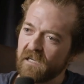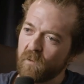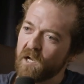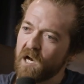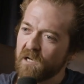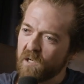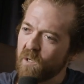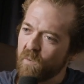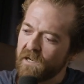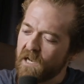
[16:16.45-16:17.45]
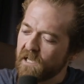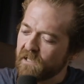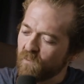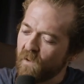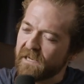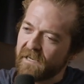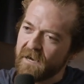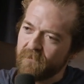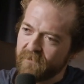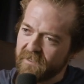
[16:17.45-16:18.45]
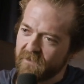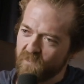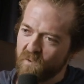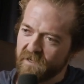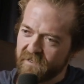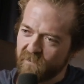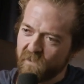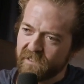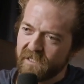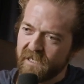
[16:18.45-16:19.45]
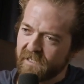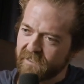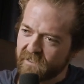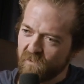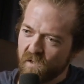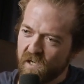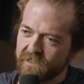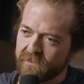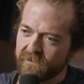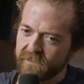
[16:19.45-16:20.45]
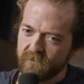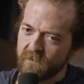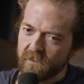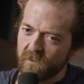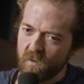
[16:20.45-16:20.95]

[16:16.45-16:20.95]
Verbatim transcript: when I when I wake up in the morning in winter, it's the worst because I'm like,